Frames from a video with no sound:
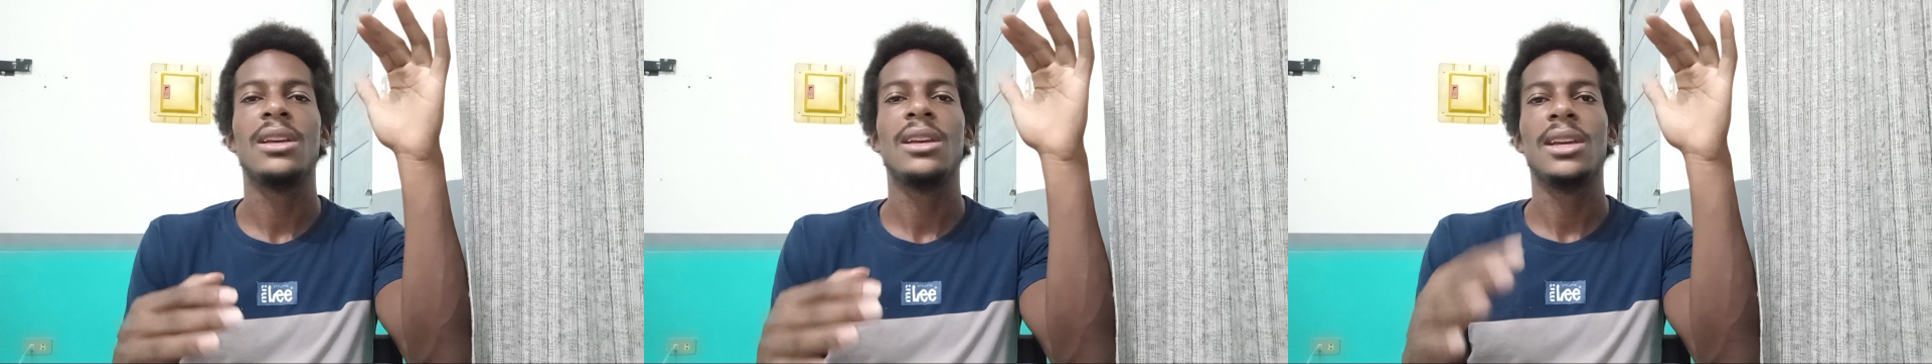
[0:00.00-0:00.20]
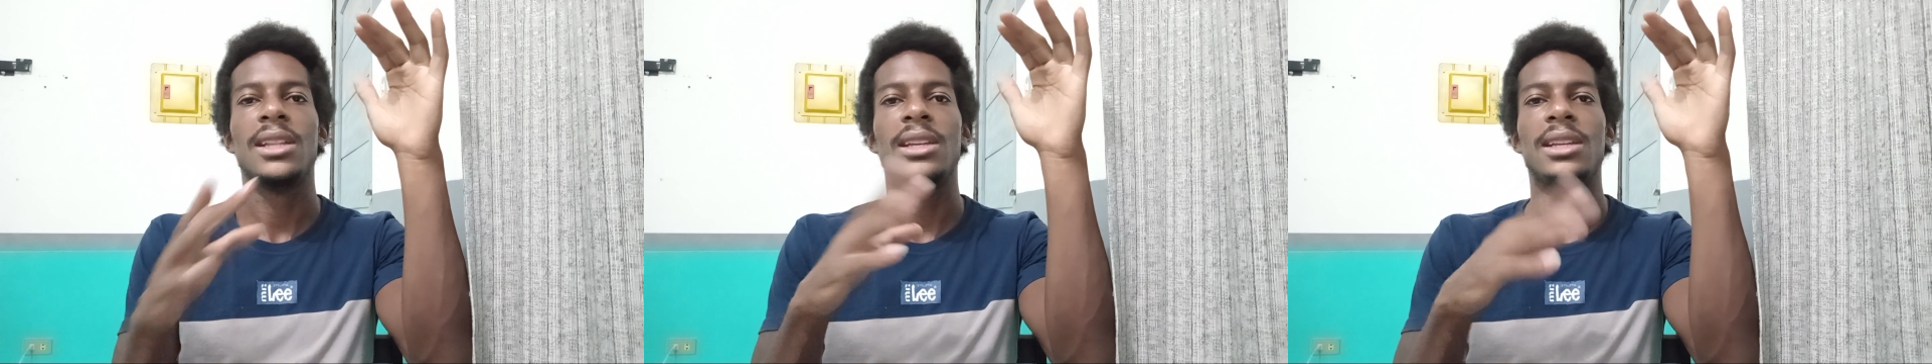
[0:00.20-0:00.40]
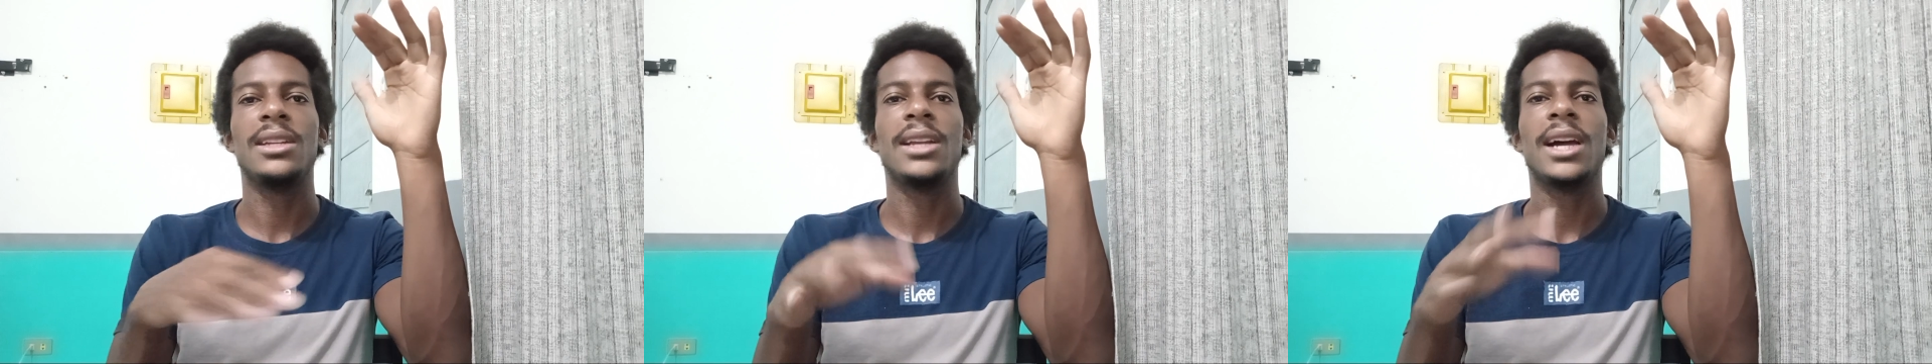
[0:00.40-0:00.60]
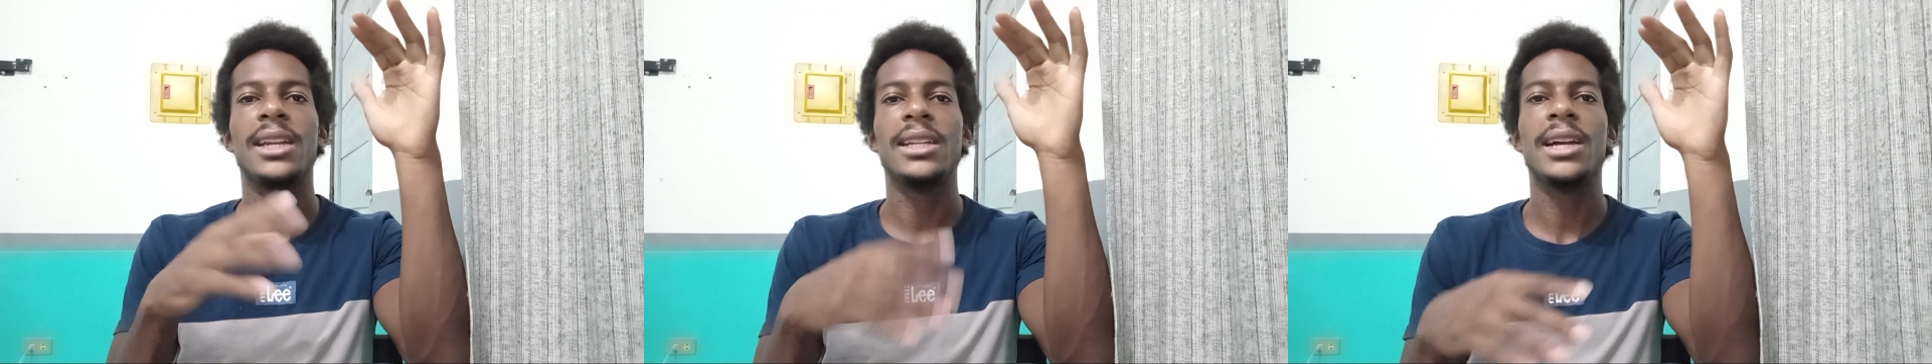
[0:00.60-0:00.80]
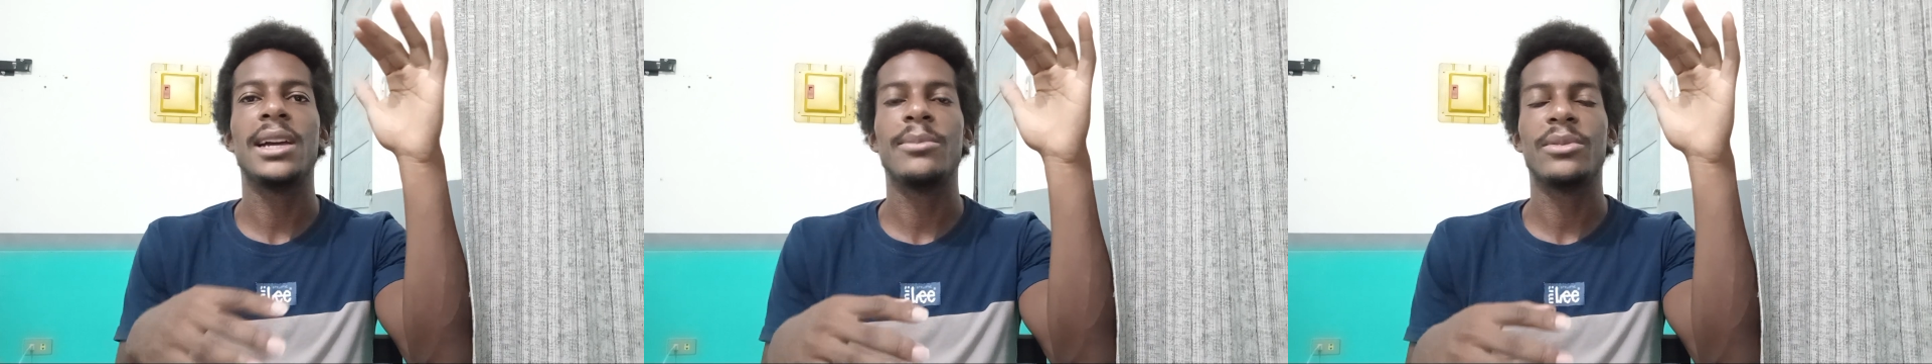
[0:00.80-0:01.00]
and then the
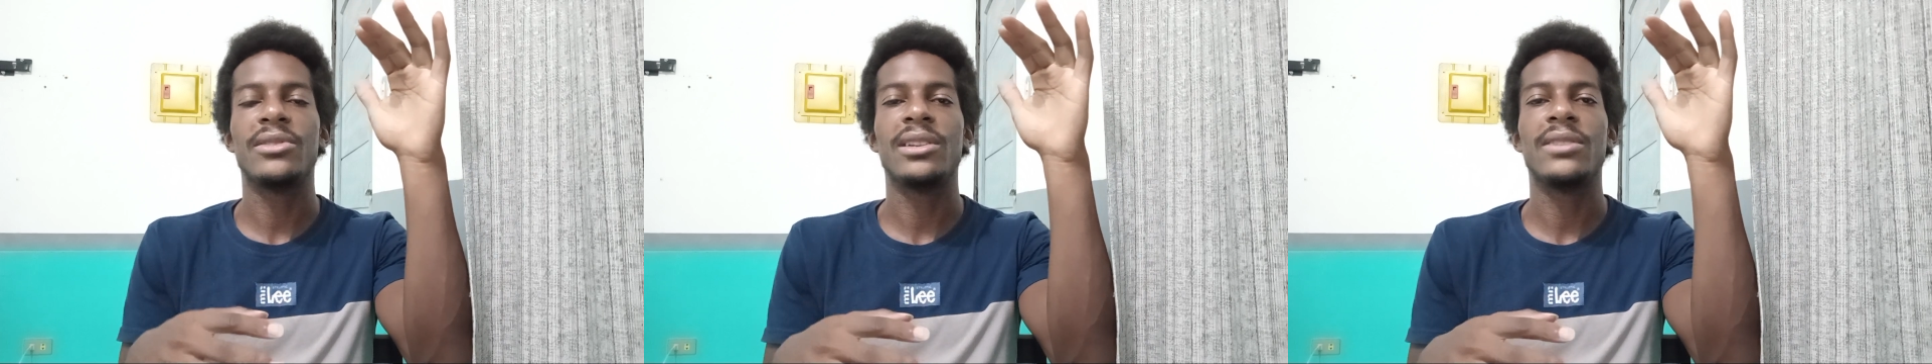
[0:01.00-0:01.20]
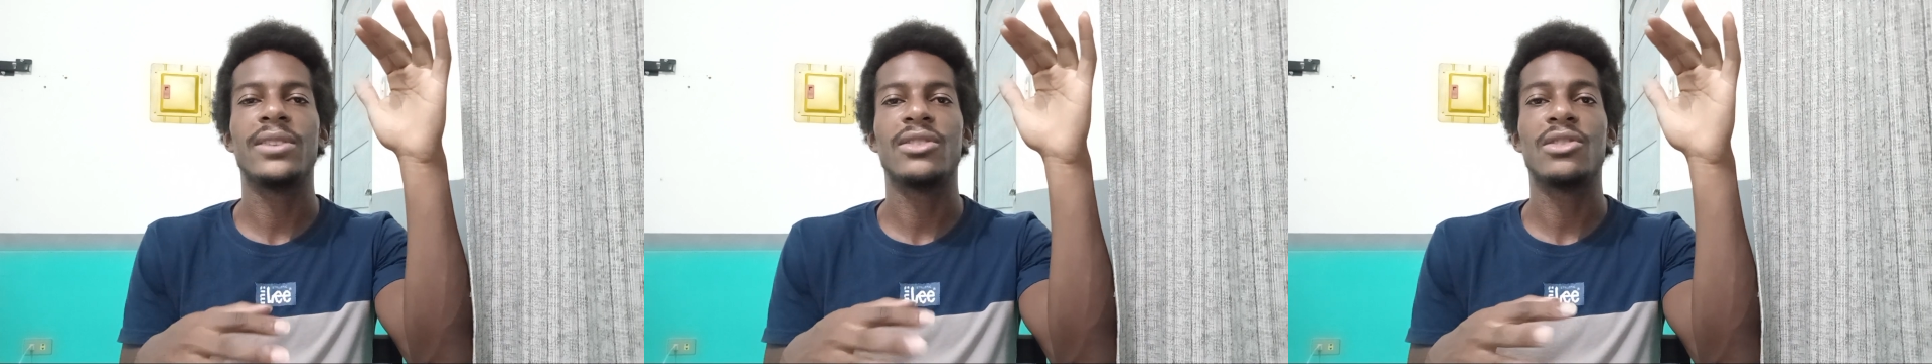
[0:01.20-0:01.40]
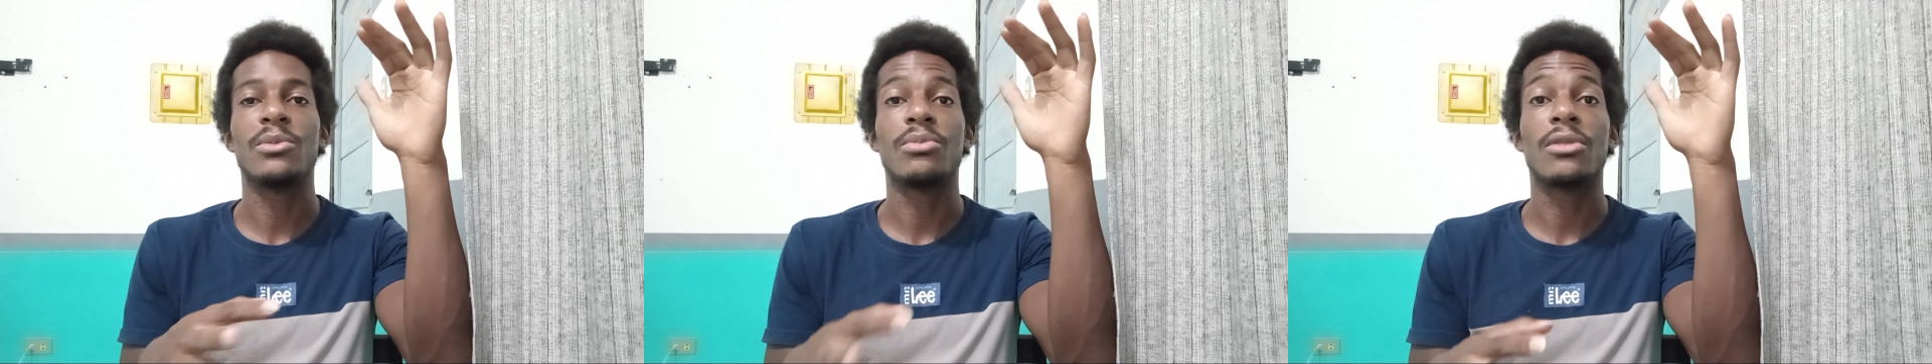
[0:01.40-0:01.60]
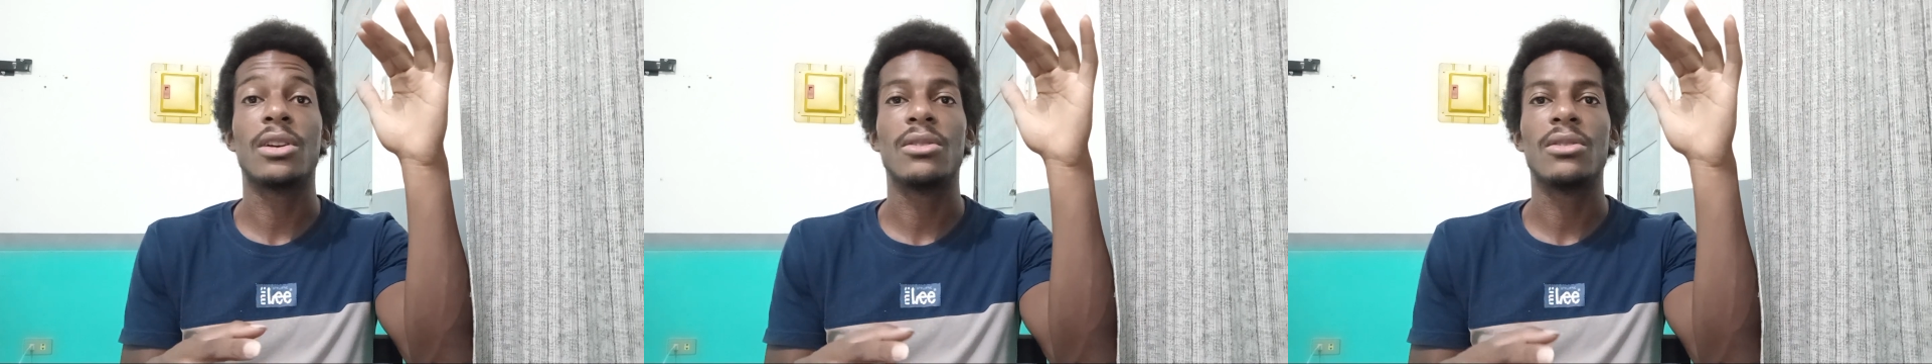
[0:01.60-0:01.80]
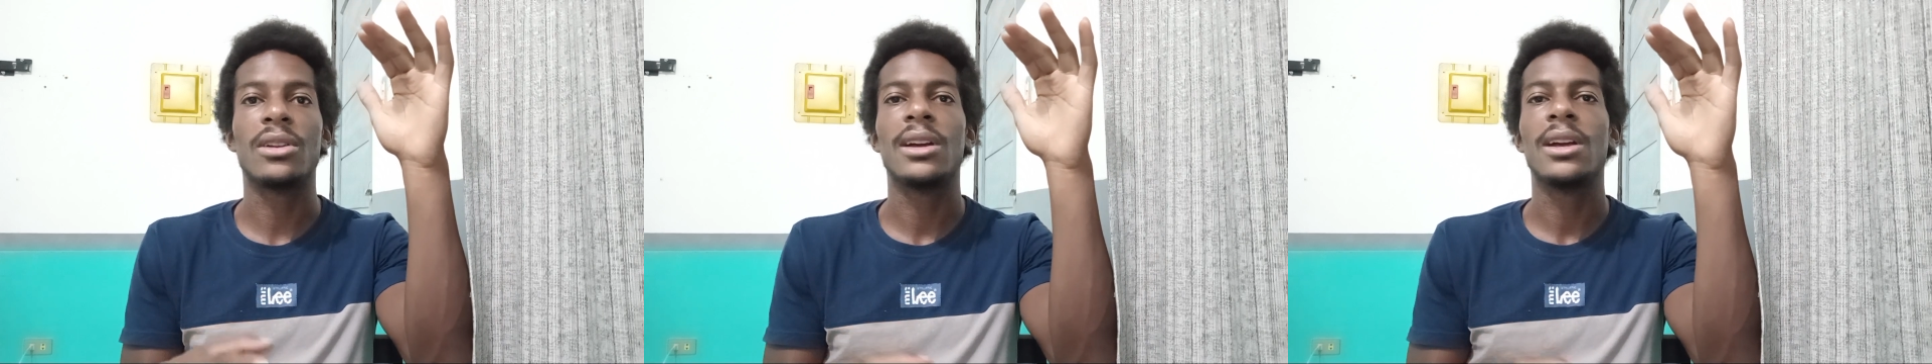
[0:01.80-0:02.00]
99% of us are
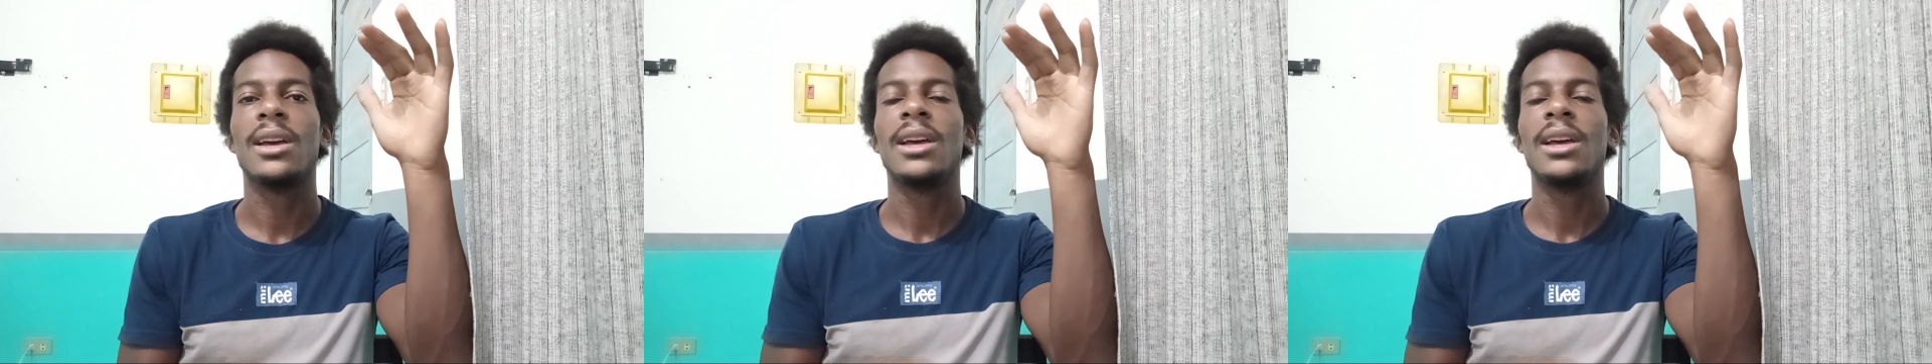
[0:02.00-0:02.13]
broke.